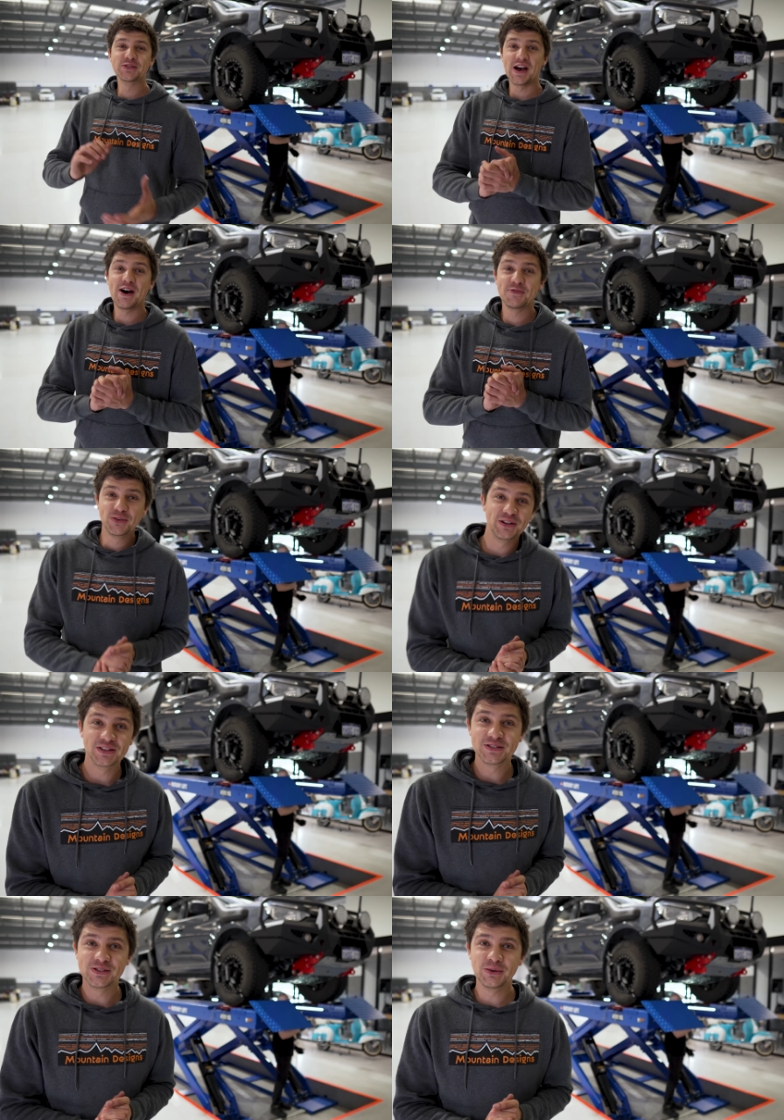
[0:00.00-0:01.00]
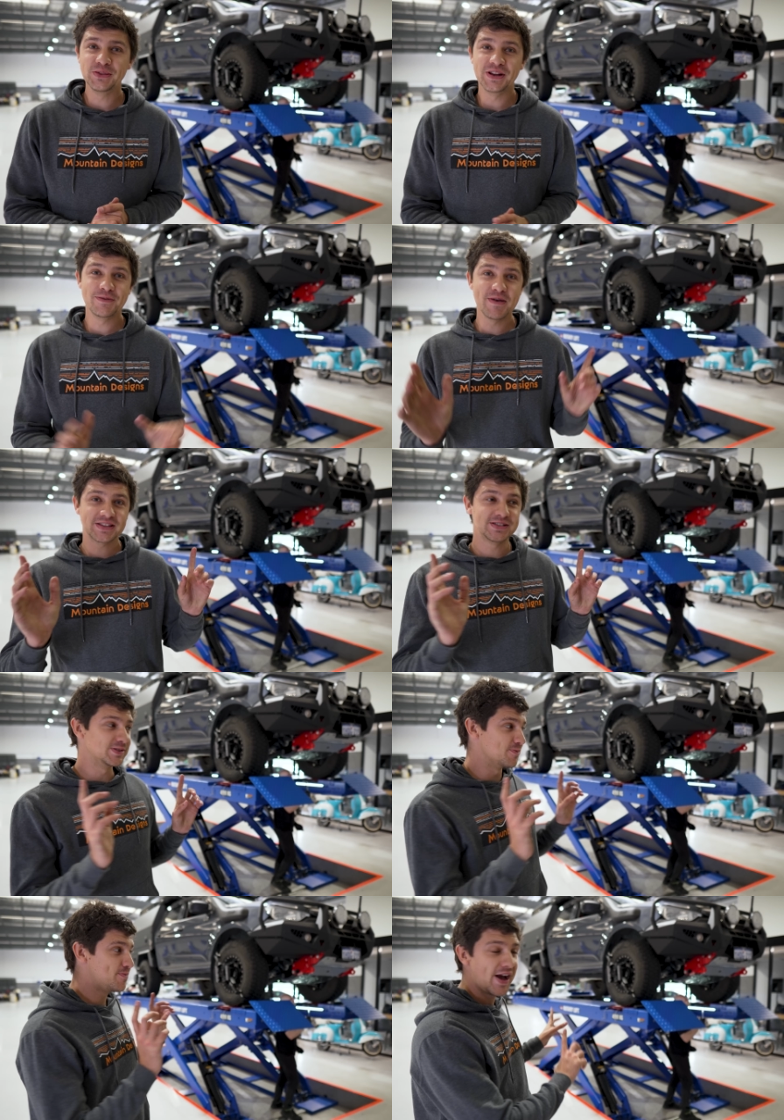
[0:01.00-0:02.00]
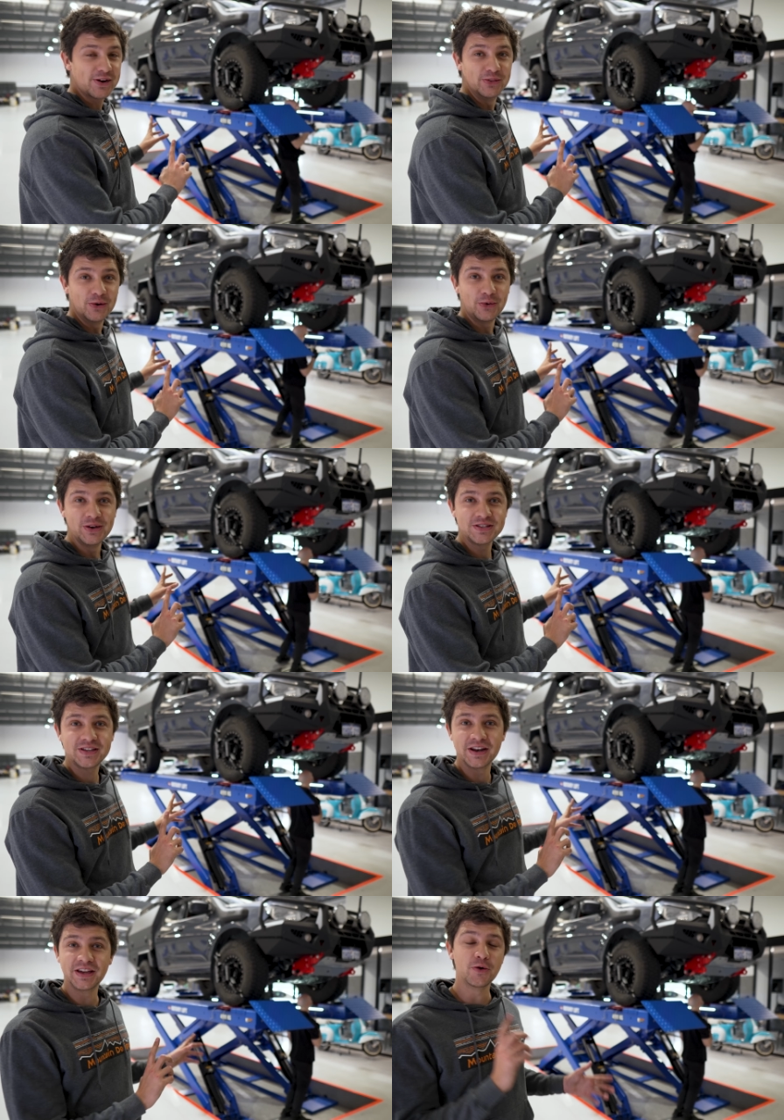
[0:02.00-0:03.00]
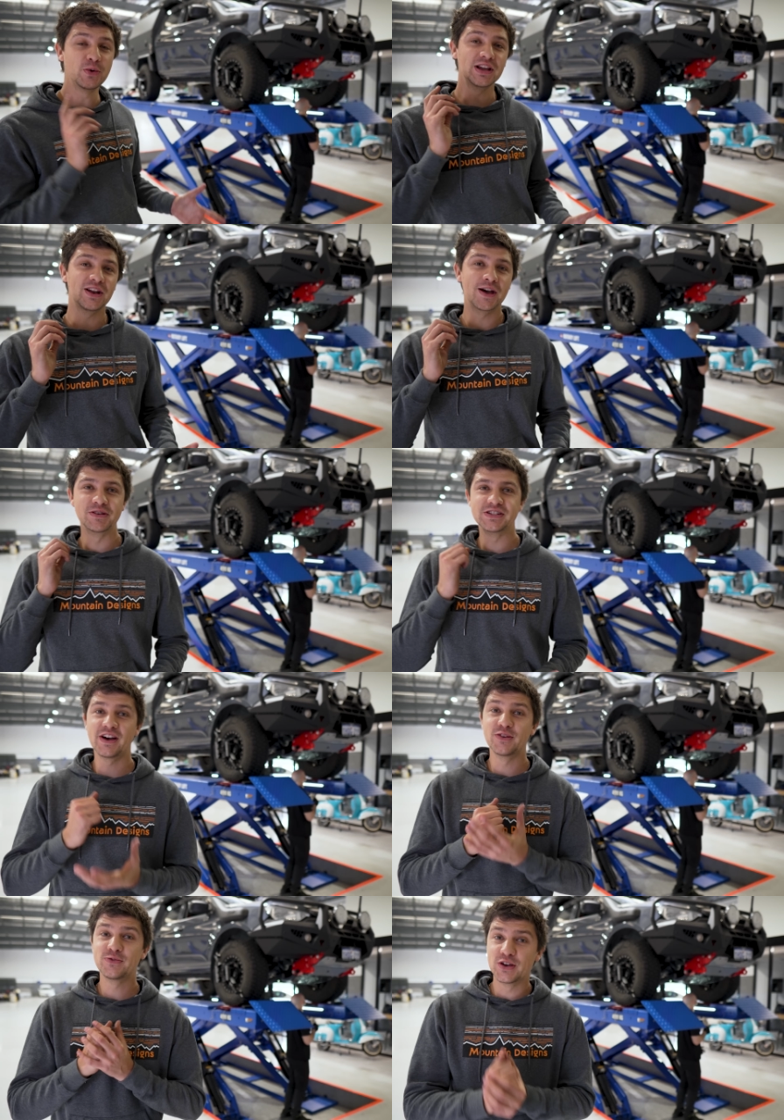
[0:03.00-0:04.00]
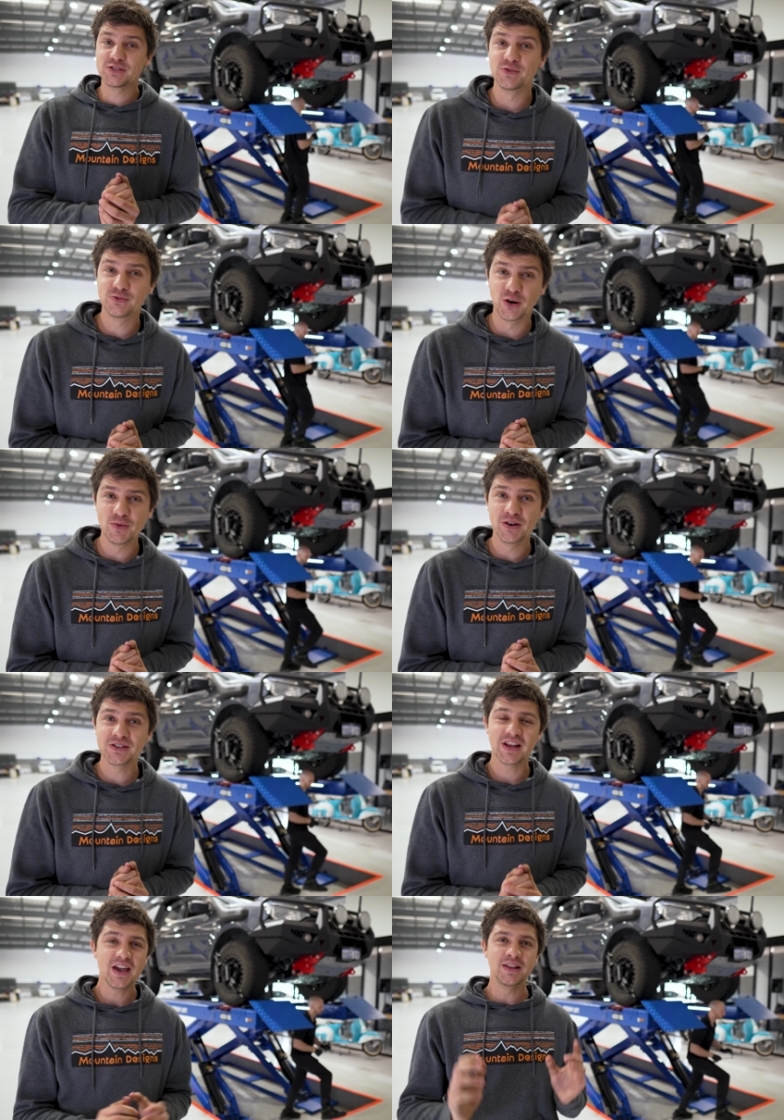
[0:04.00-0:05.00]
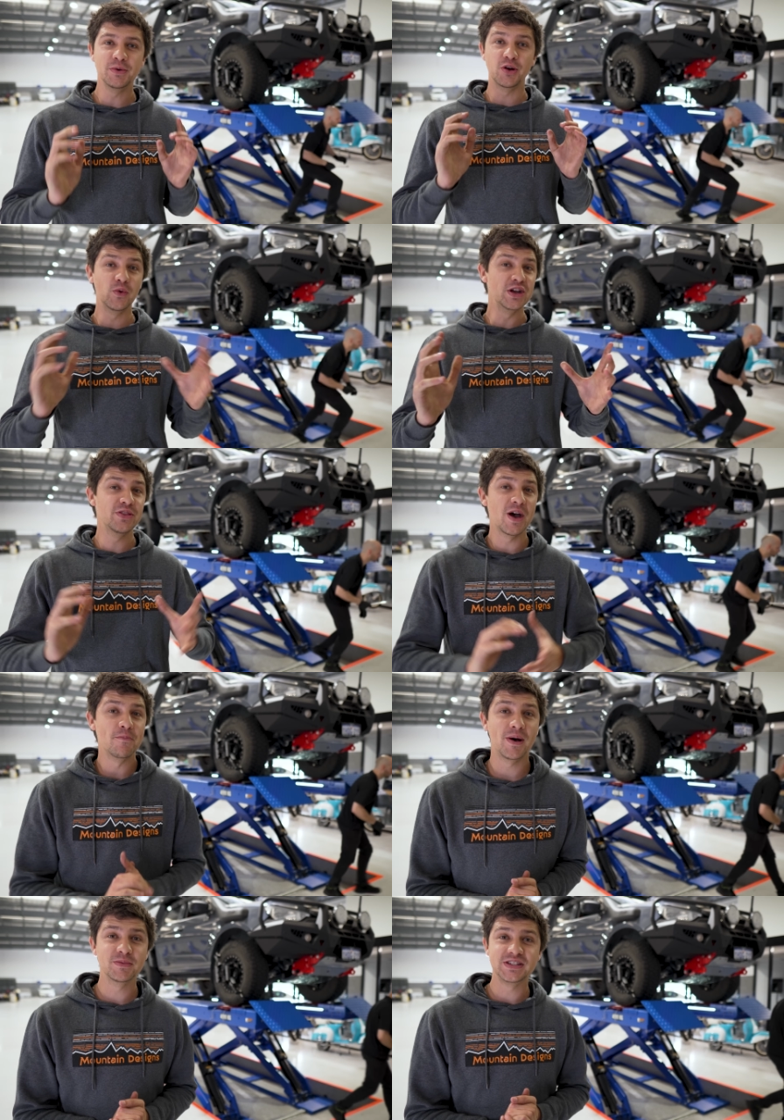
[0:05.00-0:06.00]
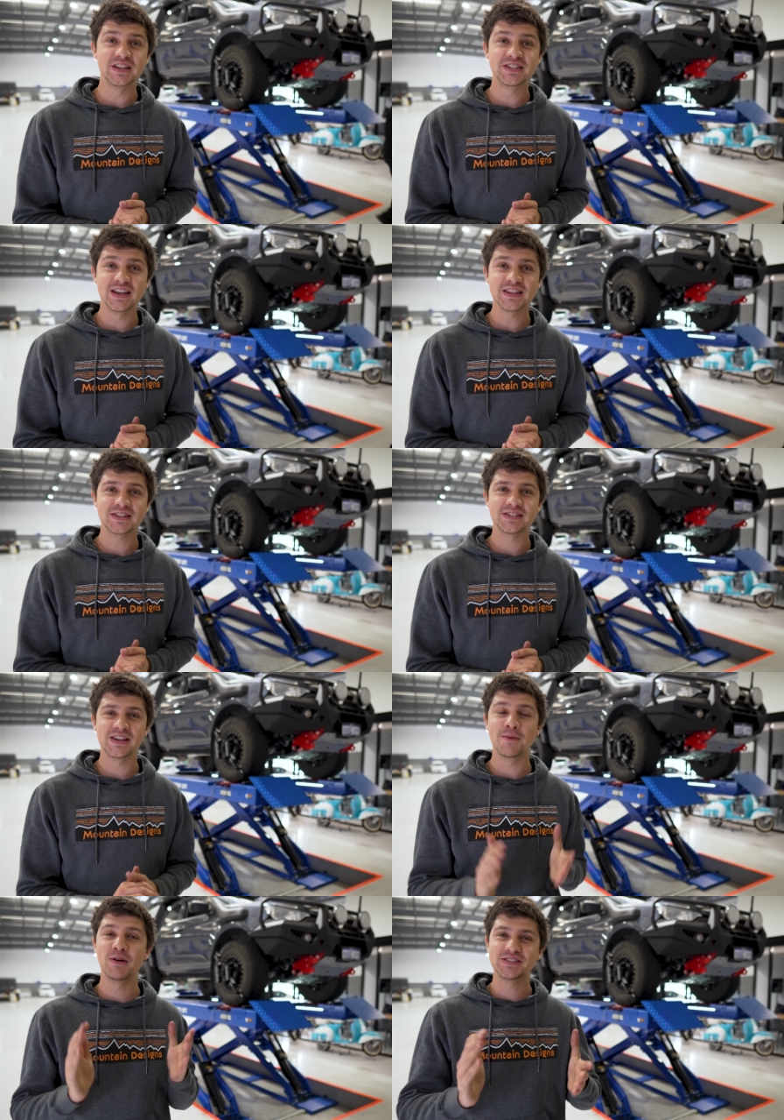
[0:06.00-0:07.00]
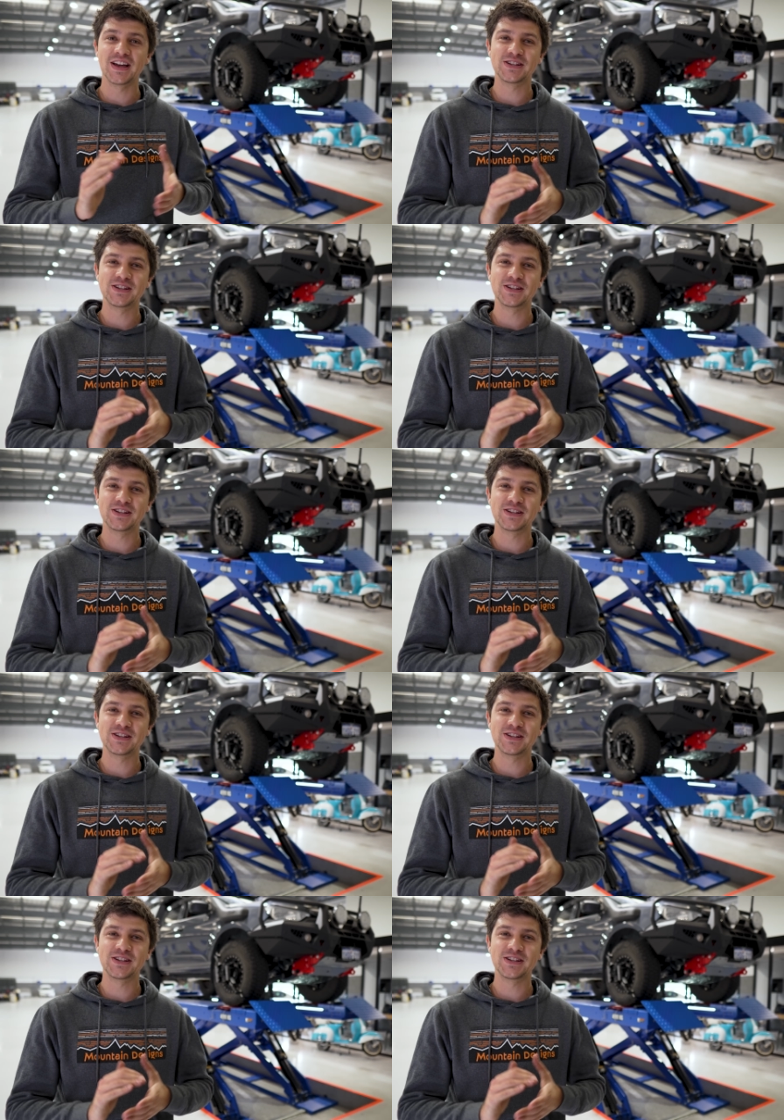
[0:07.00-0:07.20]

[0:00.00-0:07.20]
are fully installed and the D-MAX is back on the hoist, getting a wheel alignment done first and foremost. Then we're going to redo that bump steer test to see how much that